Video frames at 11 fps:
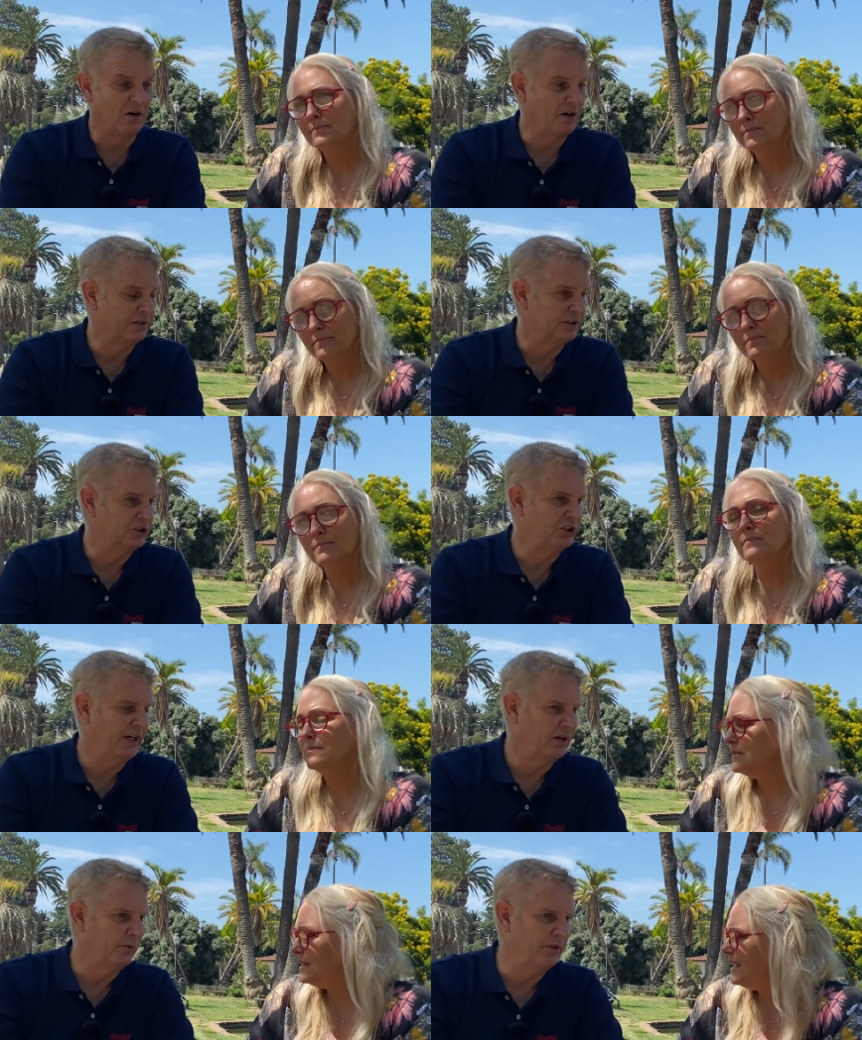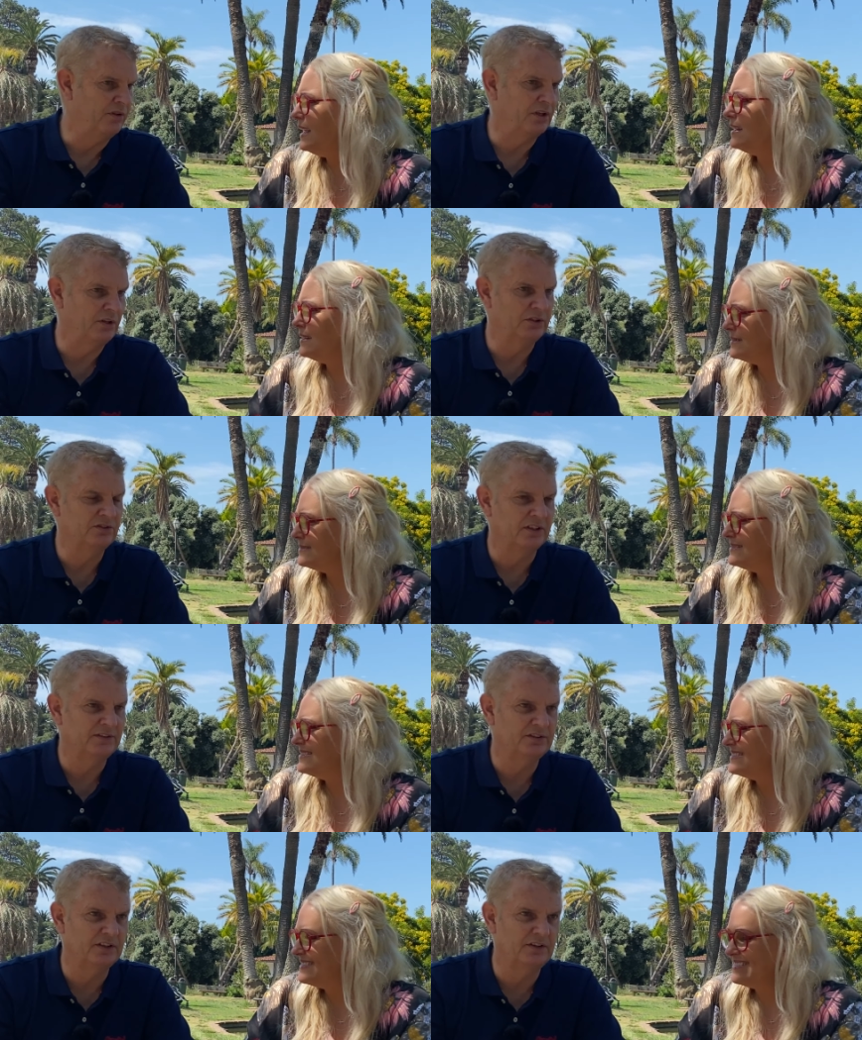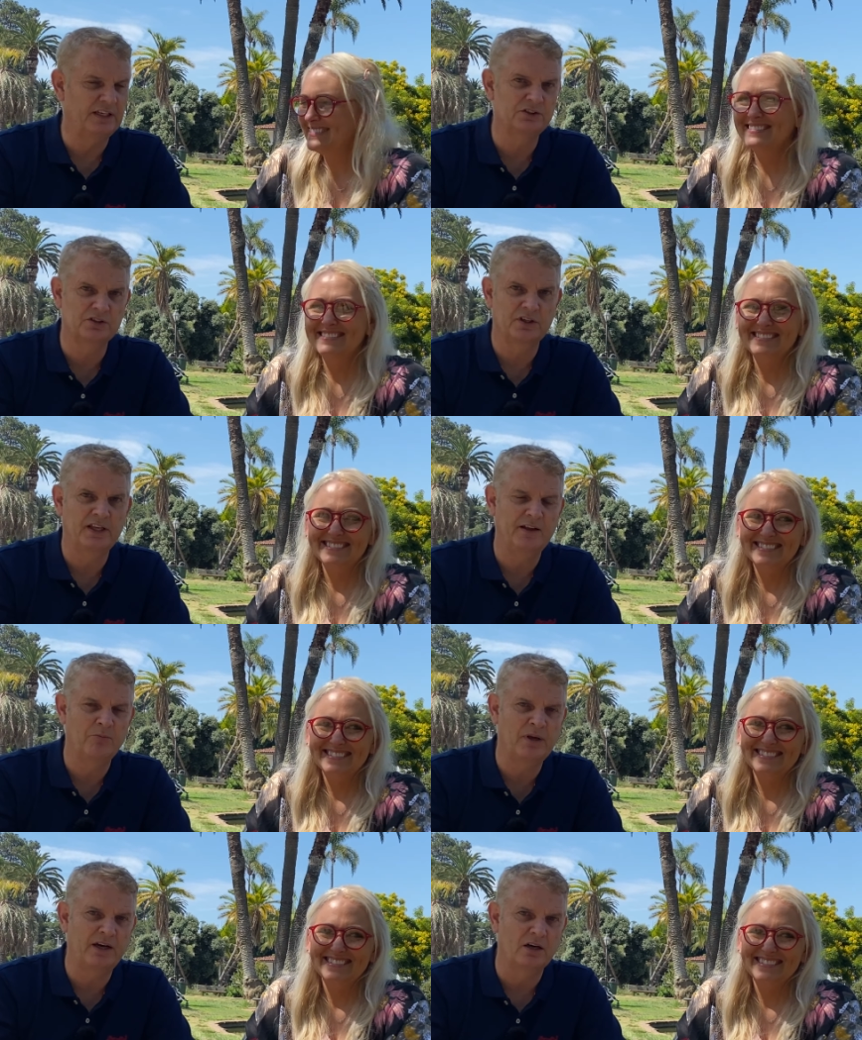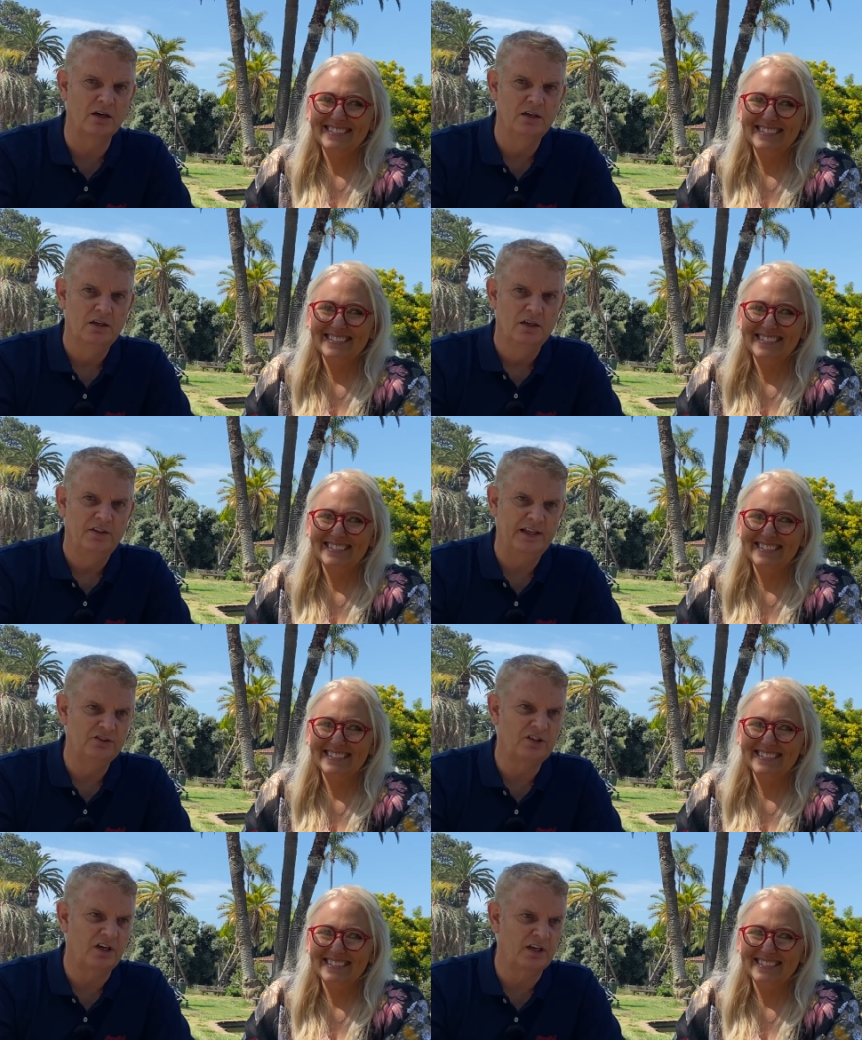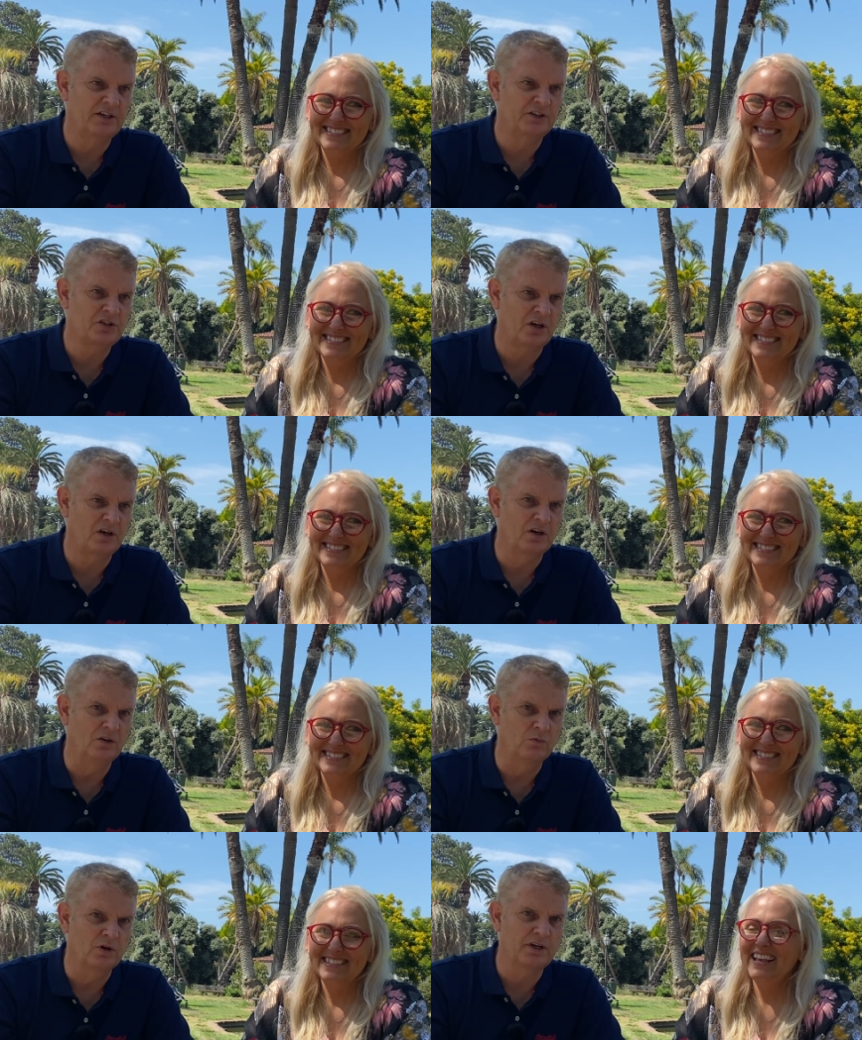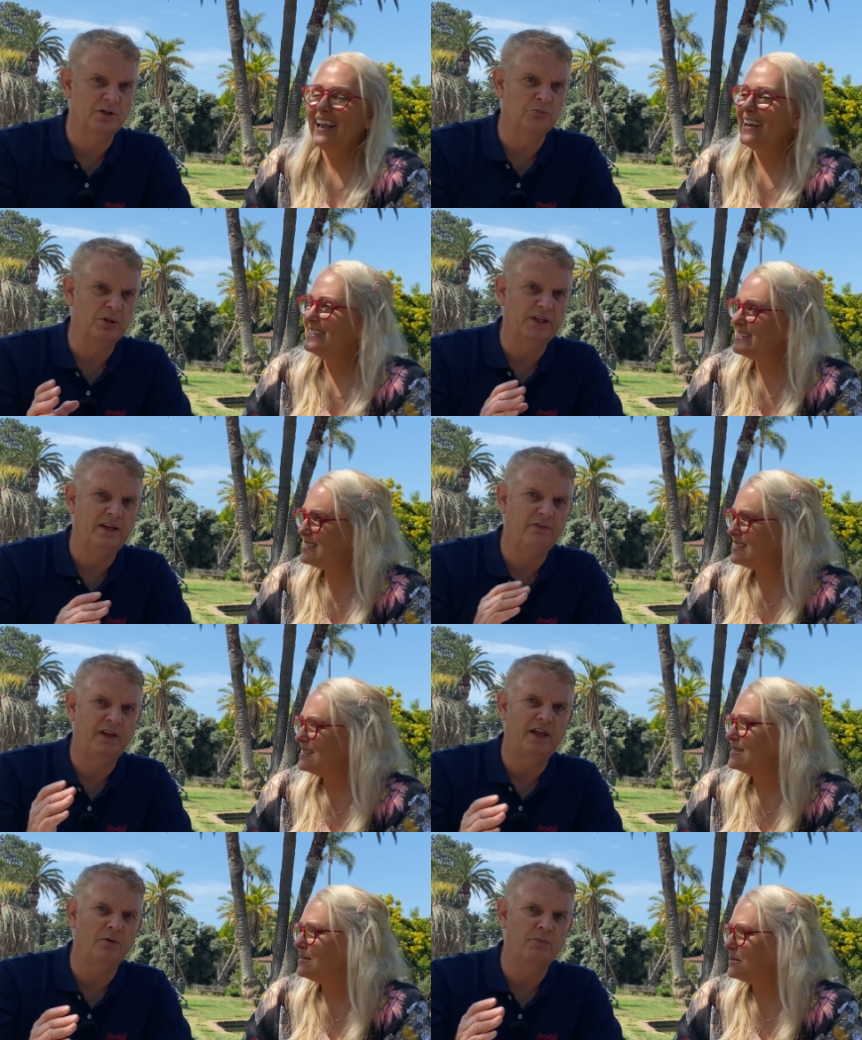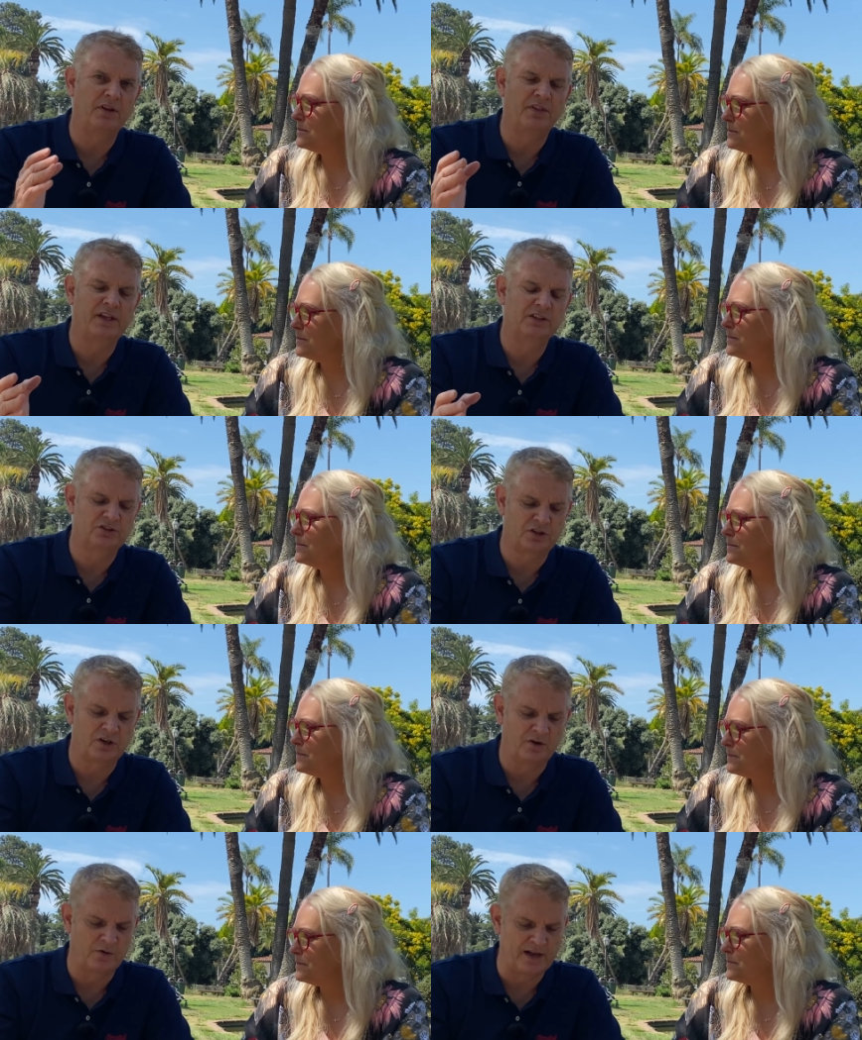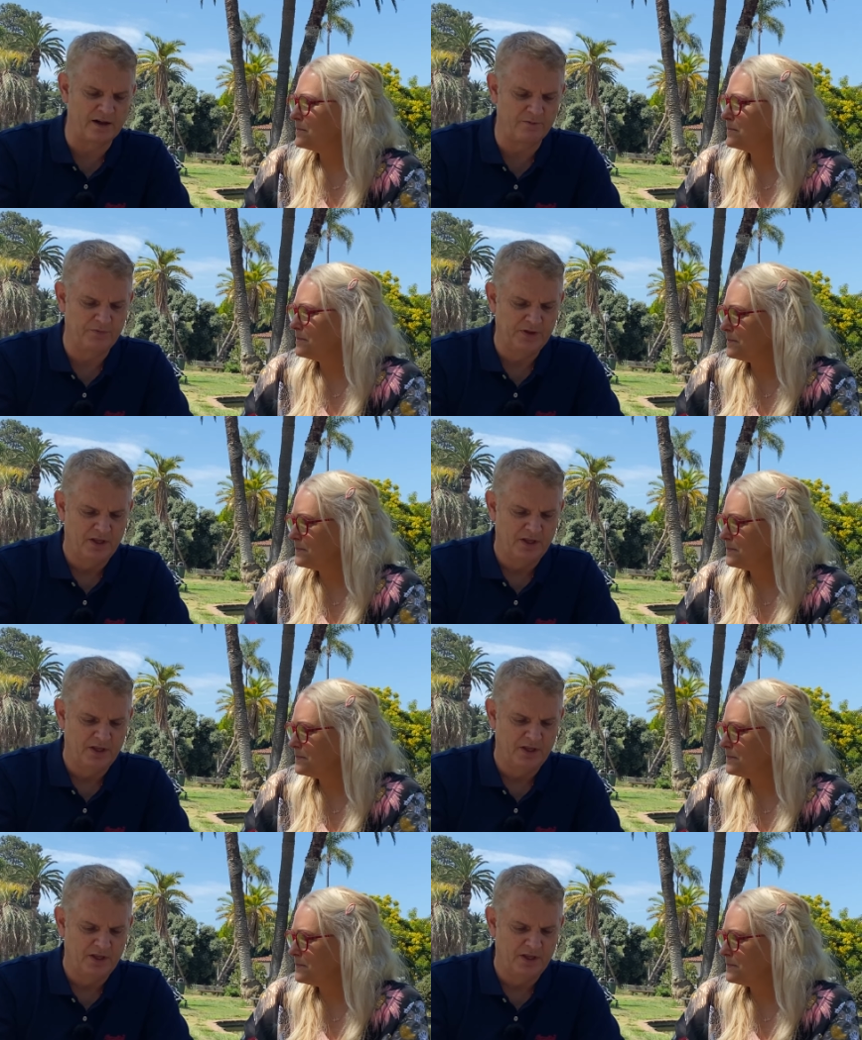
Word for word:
Speaker 1: heart to share with mm-hmm. you is listen, things are going to get better. Things are going to turn. We're going to believe Him that things turn around.